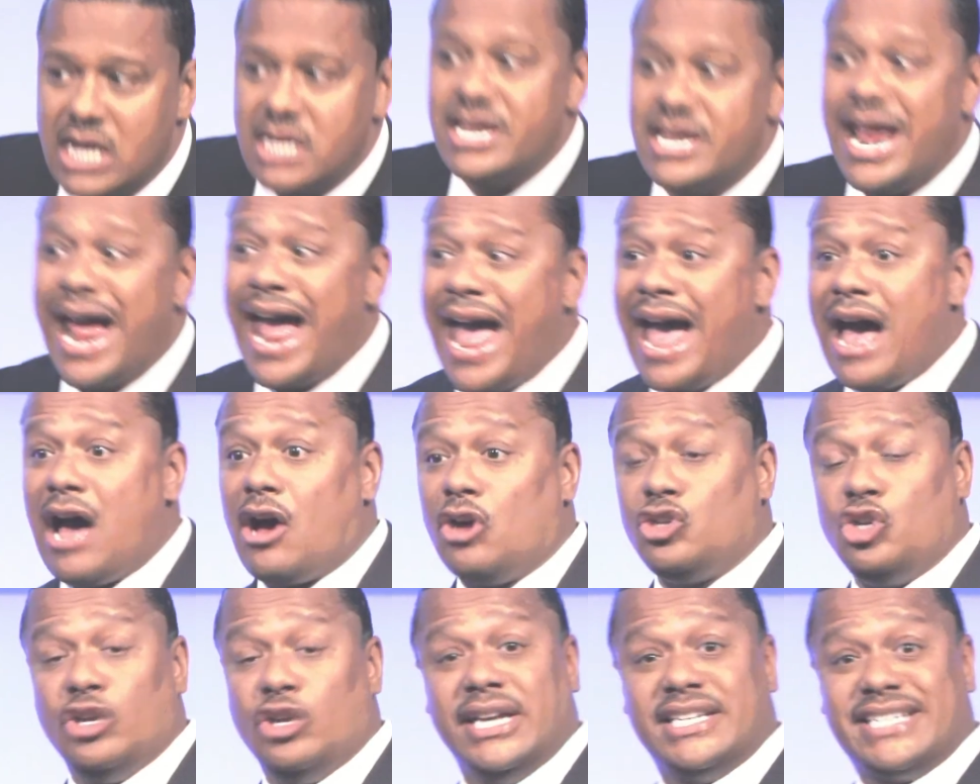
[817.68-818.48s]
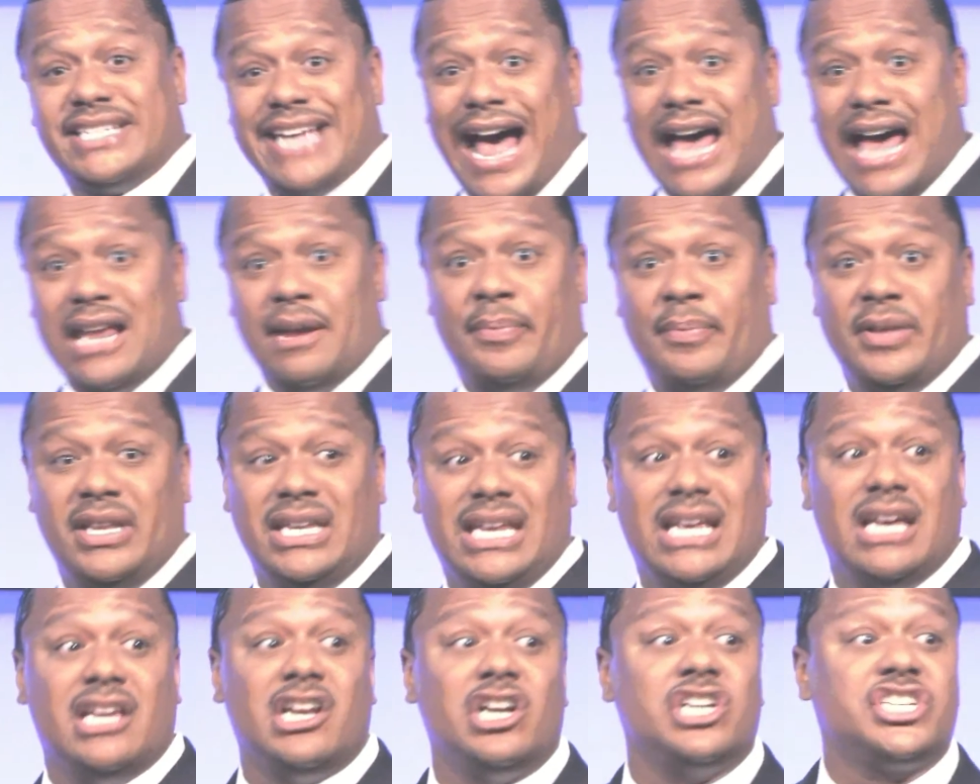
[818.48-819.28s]
Now you get tied up in
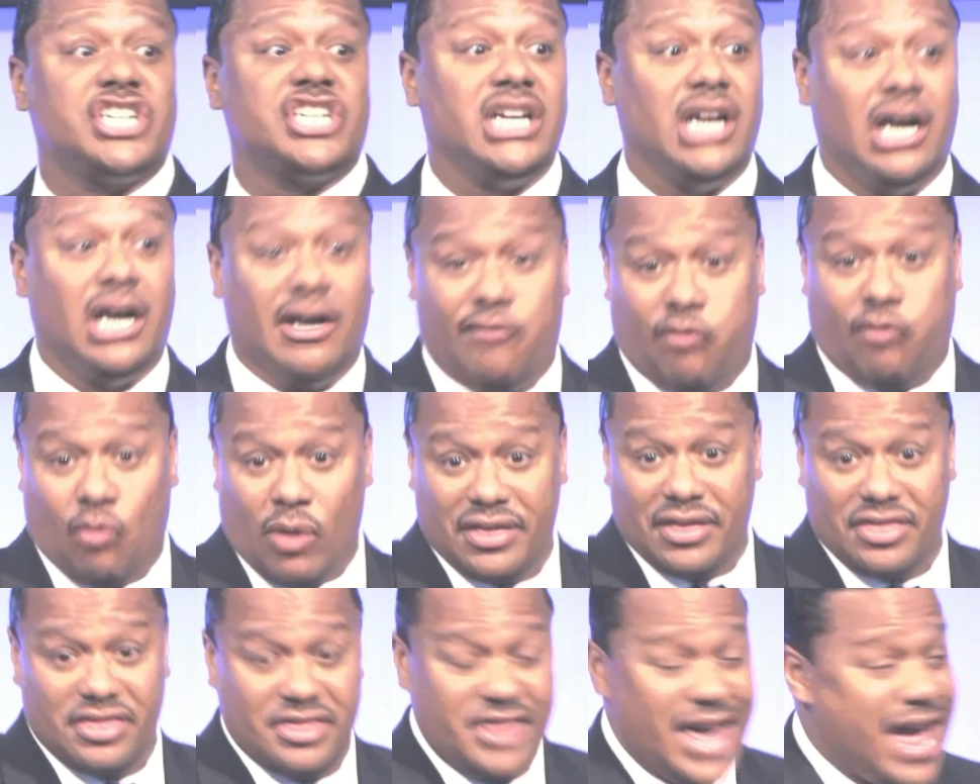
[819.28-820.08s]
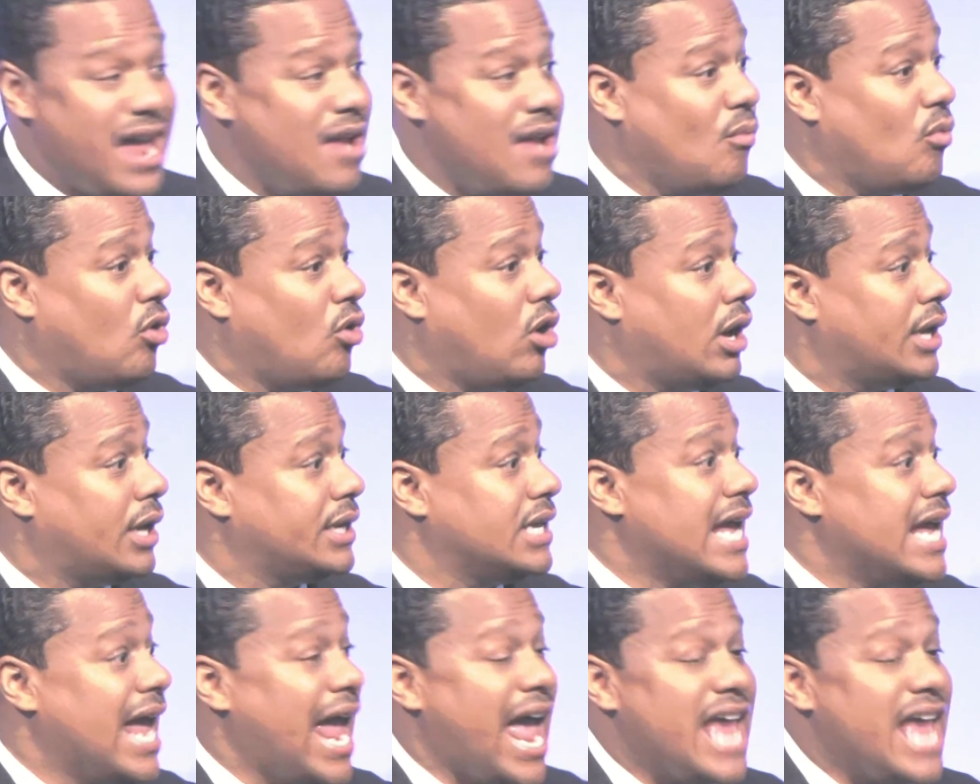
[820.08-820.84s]
the energy of what they want,